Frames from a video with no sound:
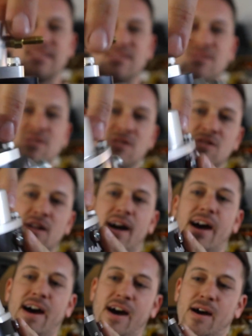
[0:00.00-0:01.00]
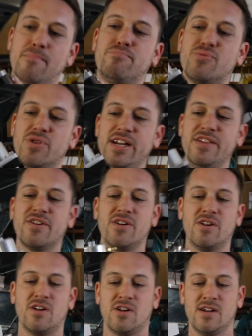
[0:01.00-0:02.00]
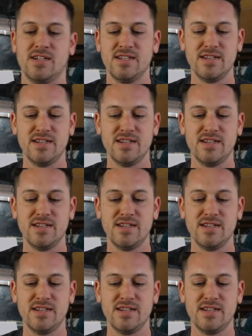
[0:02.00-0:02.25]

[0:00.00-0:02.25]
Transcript: little breather